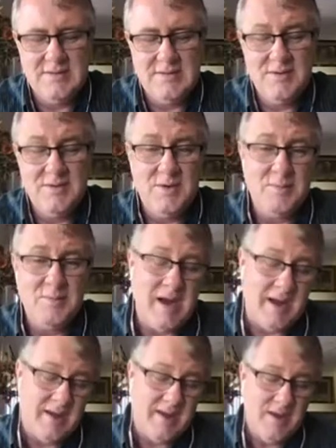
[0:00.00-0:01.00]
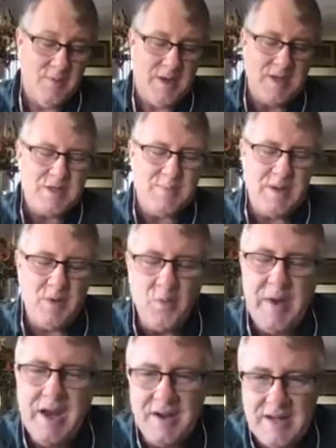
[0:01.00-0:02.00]
Oh my, we could spend a
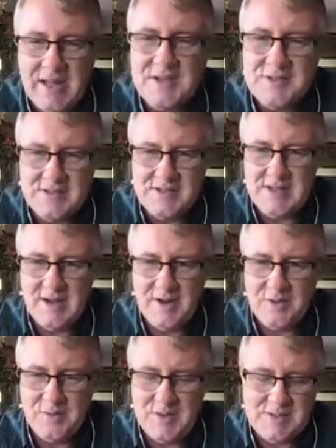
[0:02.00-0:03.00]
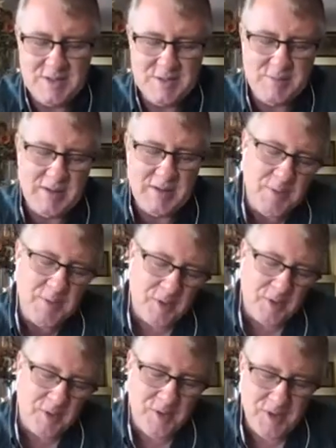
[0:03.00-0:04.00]
week on each of these characteristics, but I'm not
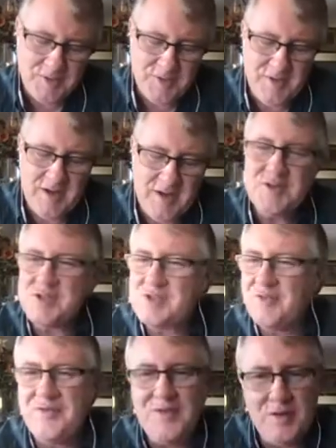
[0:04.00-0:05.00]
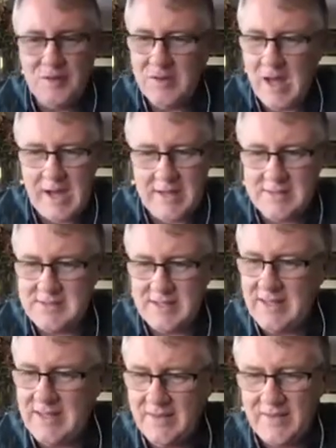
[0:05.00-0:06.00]
going to. Here's just a few lines that
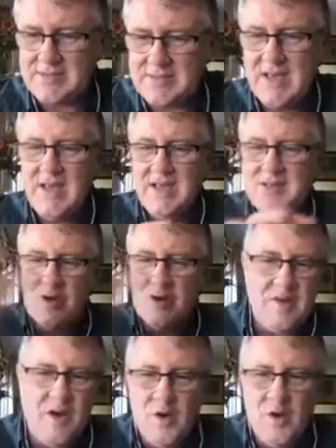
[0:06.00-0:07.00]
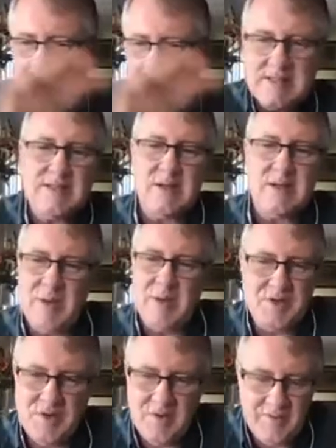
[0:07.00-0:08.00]
give us sort of a holistic
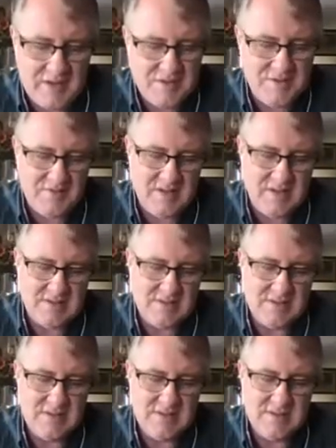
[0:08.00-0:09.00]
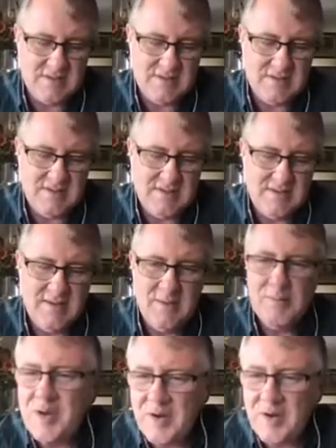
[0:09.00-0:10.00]
picture of each of these.
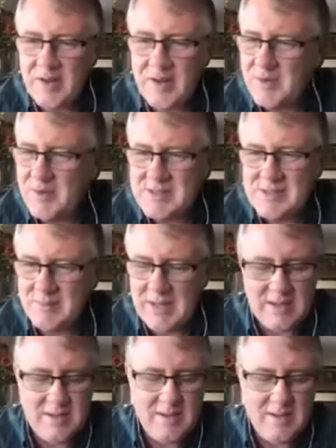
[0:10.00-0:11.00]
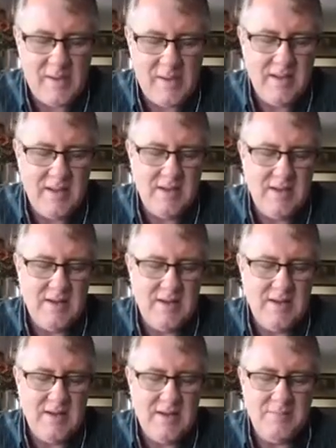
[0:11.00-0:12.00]
Purity, what does he mean? It